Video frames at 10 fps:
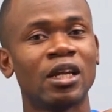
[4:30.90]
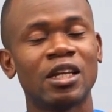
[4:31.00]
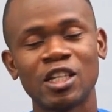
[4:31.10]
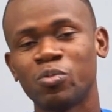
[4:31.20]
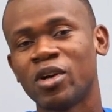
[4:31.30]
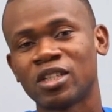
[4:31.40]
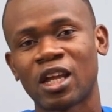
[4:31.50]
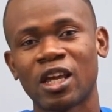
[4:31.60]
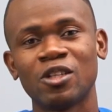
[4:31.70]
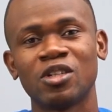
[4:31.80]
This brings
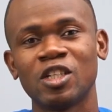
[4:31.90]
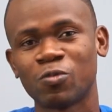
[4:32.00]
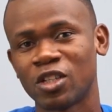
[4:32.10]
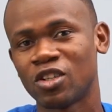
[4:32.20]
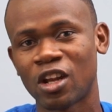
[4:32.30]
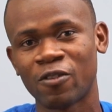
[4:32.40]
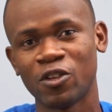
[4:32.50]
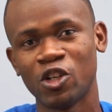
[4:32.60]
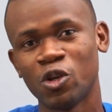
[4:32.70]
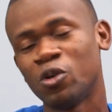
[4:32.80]
an end to this particular
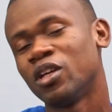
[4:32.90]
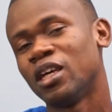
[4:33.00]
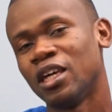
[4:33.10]
video.